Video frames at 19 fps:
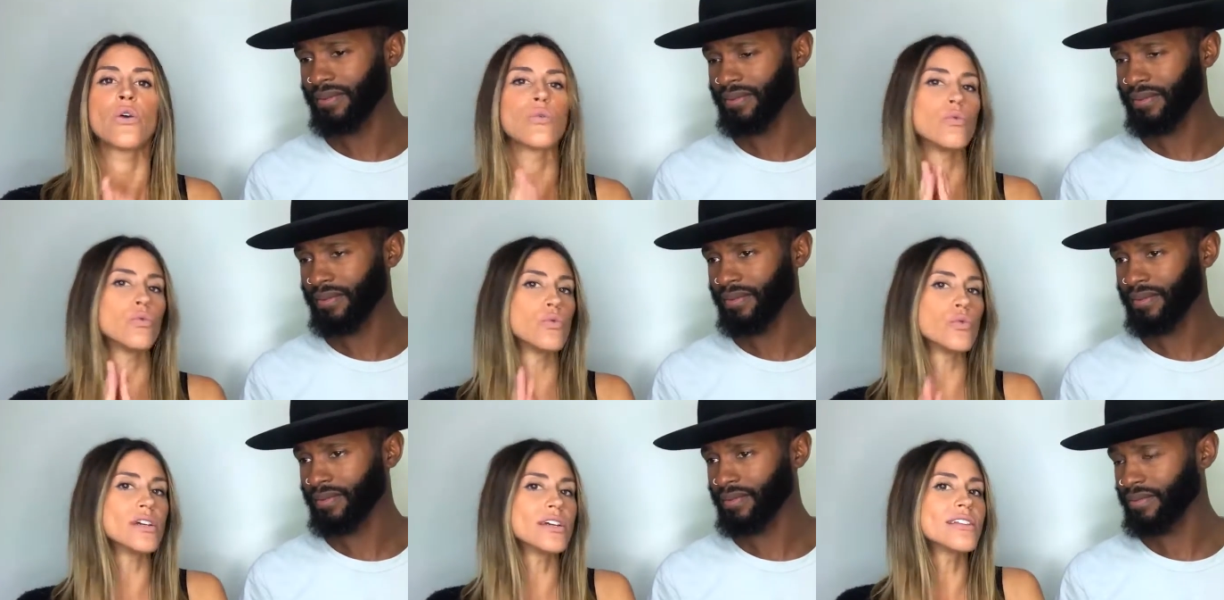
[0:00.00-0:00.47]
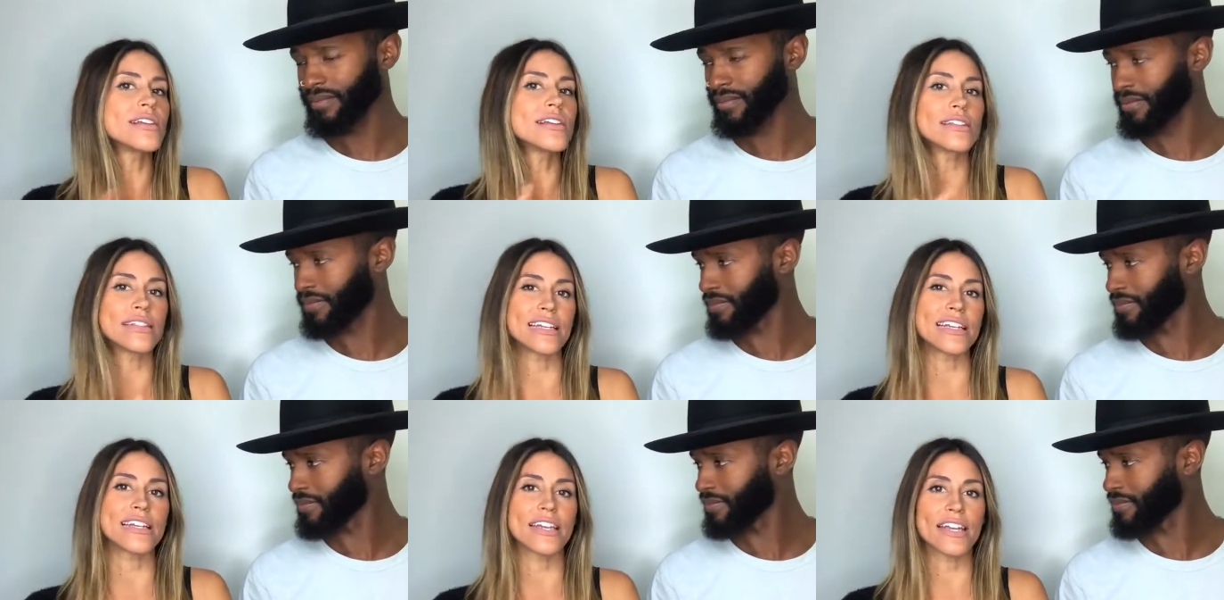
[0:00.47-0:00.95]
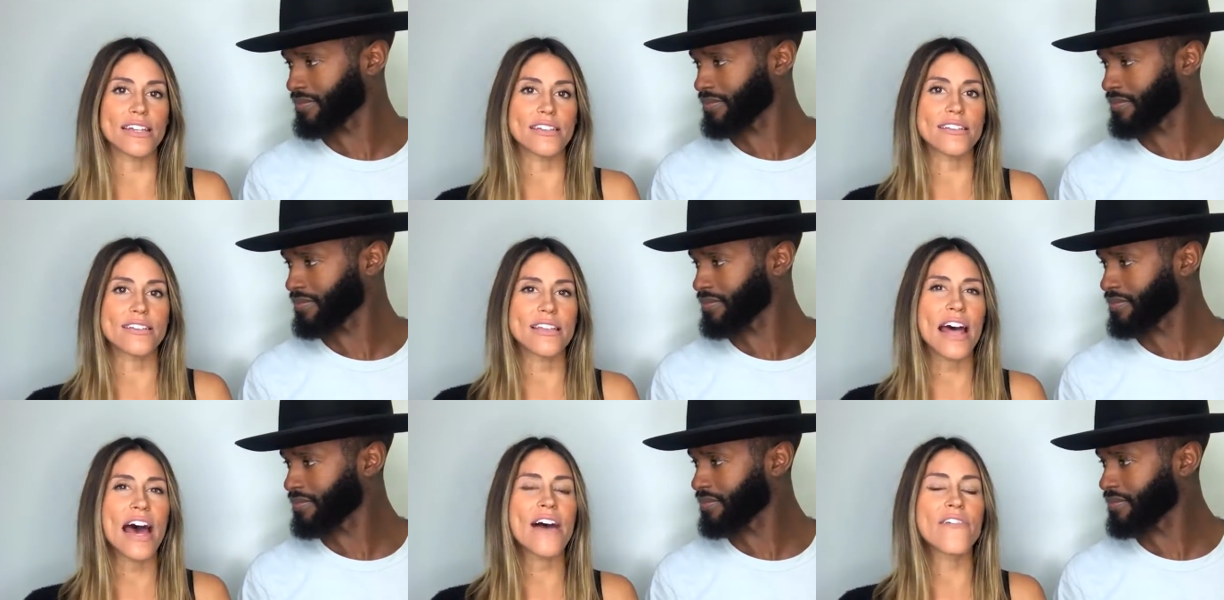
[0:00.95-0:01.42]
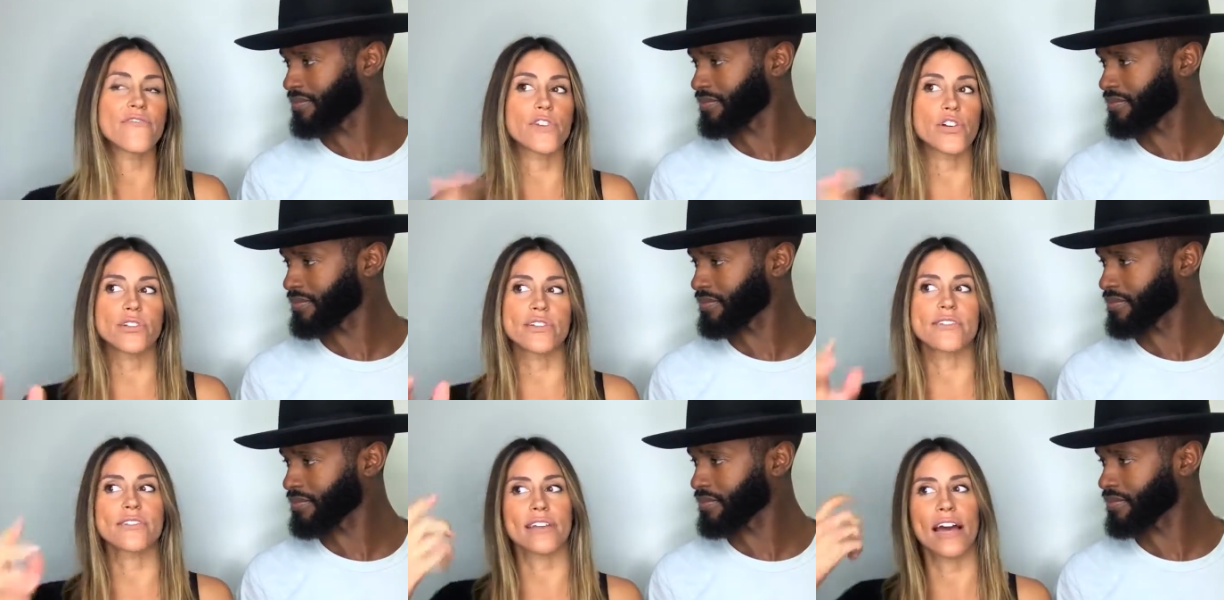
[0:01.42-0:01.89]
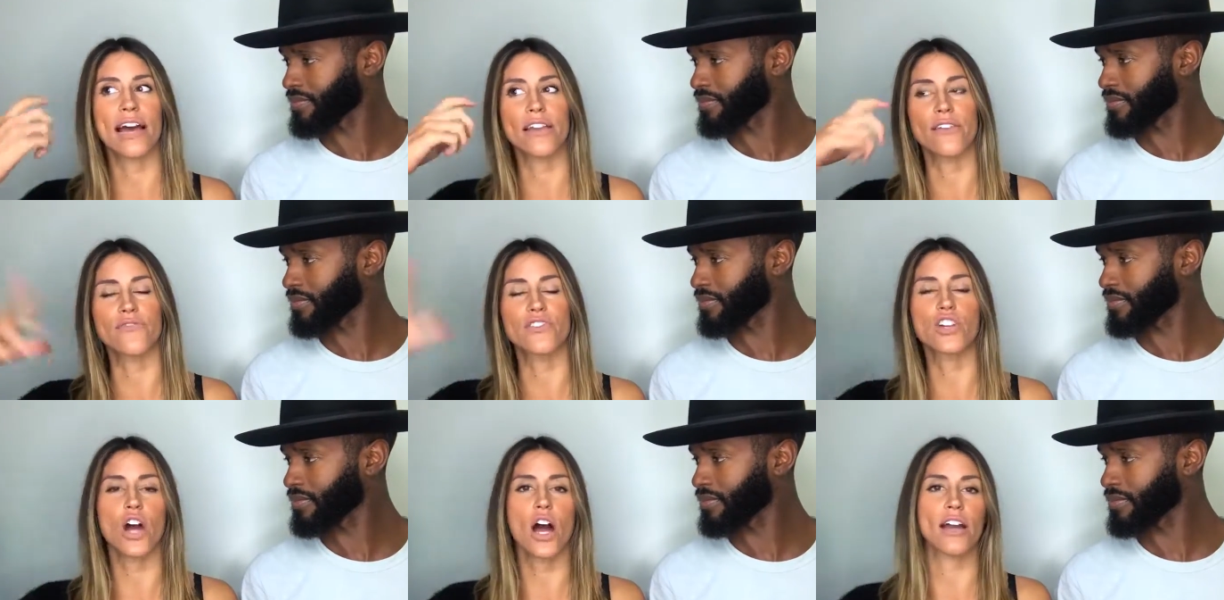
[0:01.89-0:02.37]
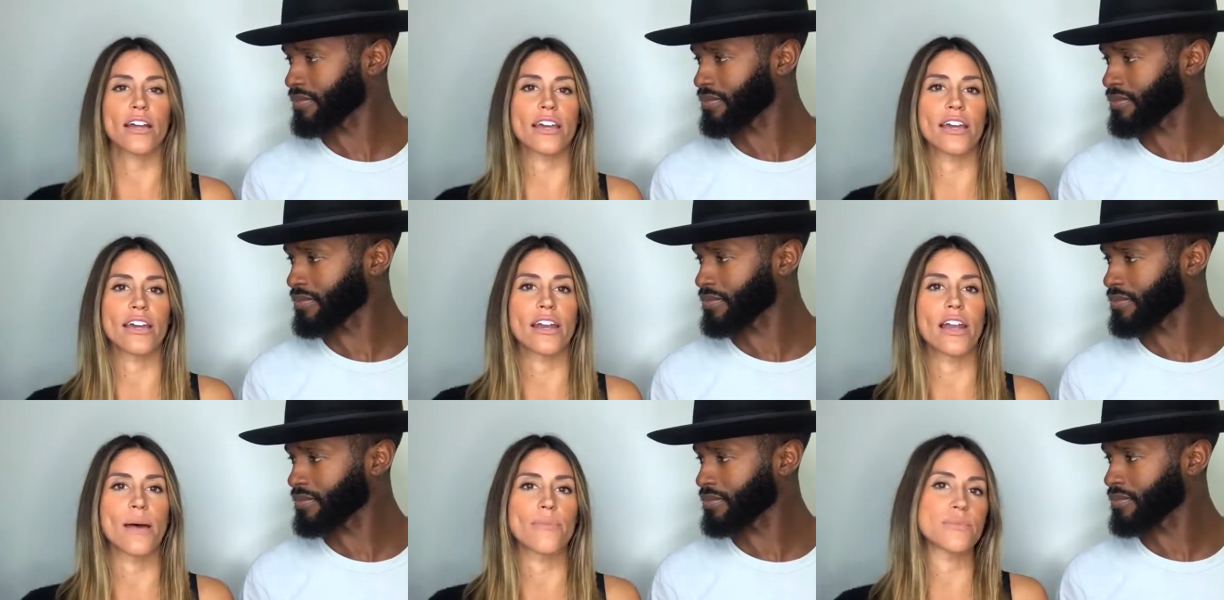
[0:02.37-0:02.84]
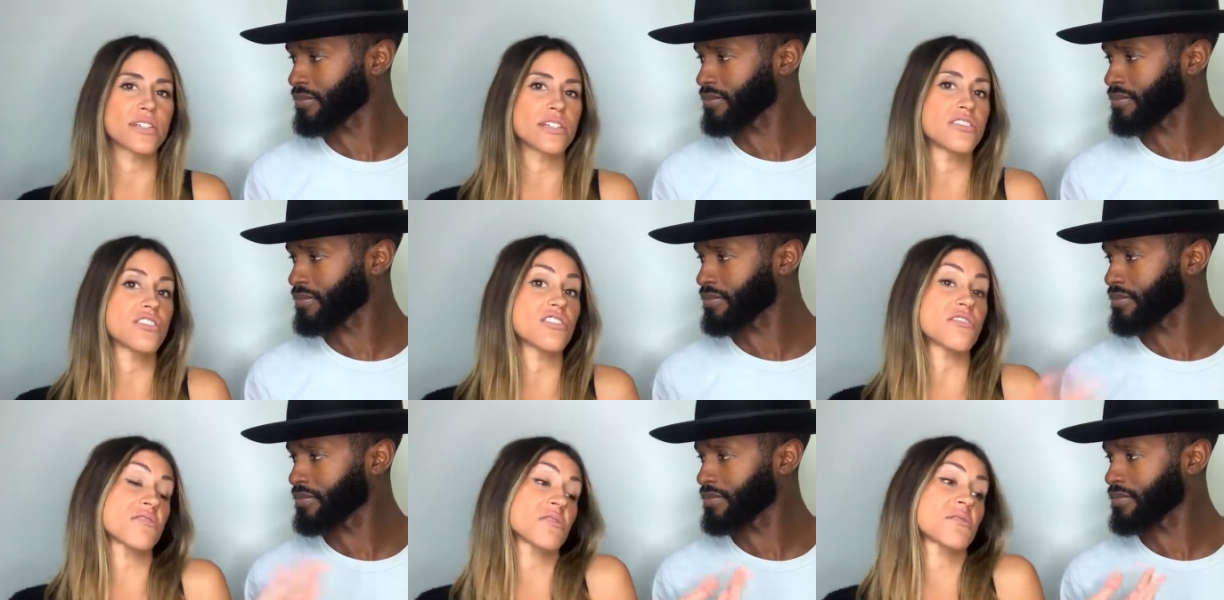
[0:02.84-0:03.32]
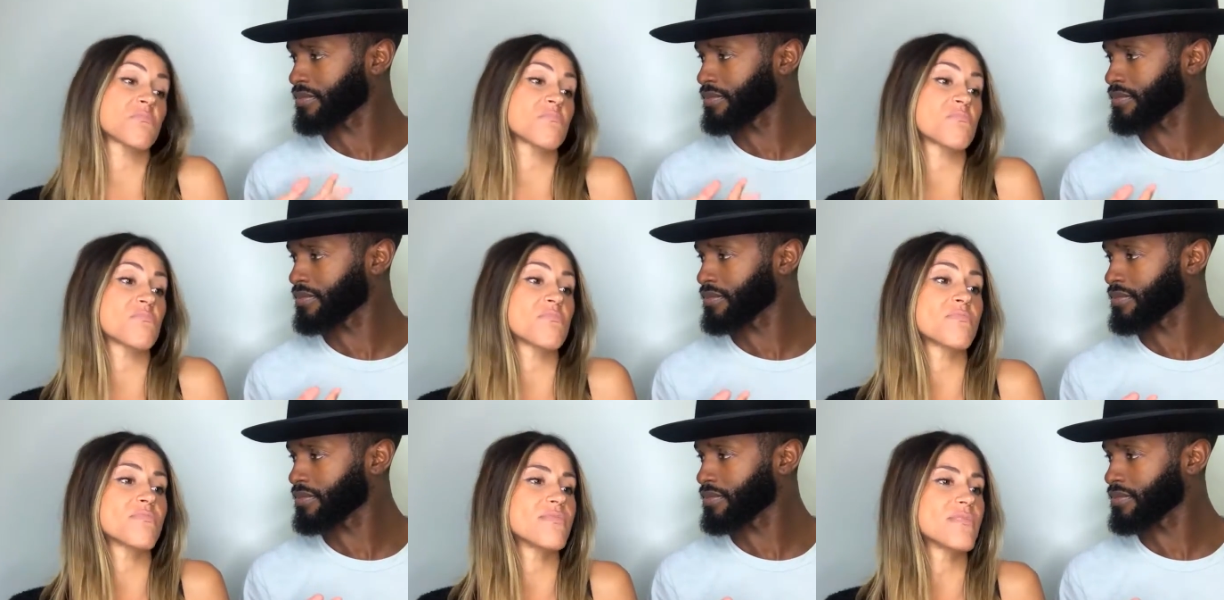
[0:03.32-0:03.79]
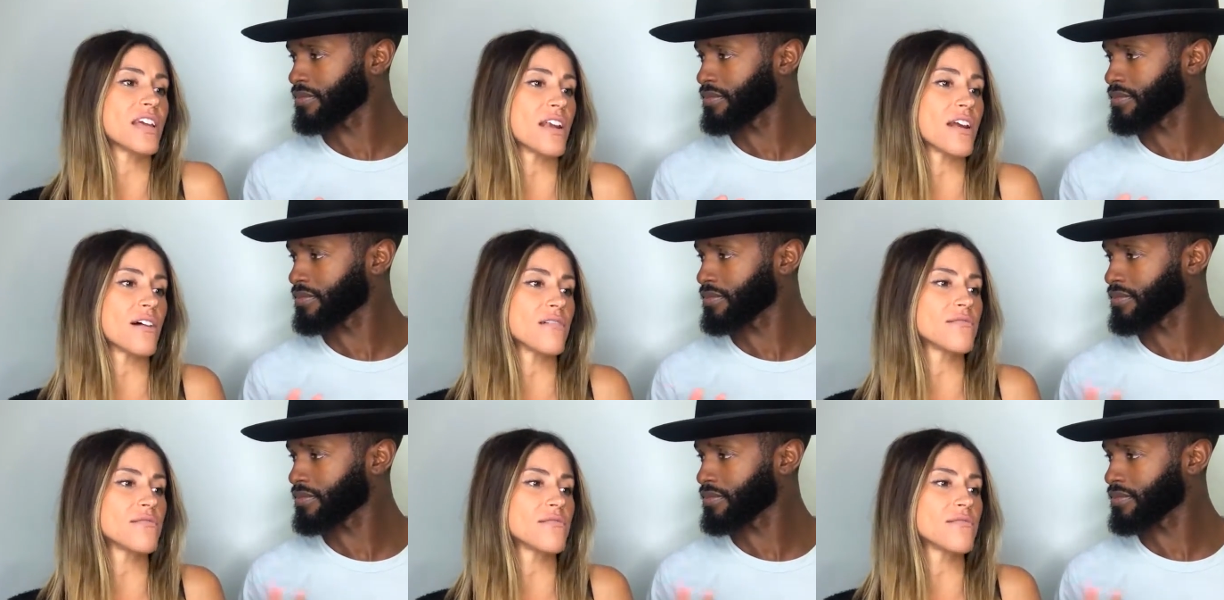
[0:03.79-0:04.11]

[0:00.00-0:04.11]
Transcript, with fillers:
Speaker 1: Really leaning into that versus kind of chalking it up to just, you